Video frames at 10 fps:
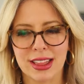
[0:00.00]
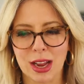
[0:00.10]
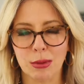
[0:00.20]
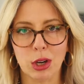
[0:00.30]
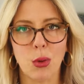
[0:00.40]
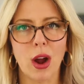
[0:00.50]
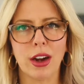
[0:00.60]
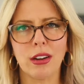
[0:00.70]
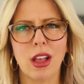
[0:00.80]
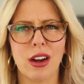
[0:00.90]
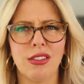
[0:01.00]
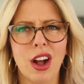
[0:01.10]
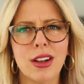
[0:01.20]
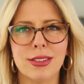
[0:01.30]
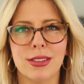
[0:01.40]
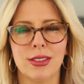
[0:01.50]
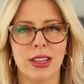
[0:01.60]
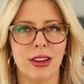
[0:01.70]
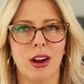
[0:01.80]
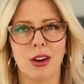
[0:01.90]
that they require a lot of hustle
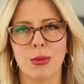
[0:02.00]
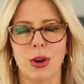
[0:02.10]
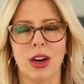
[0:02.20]
and hard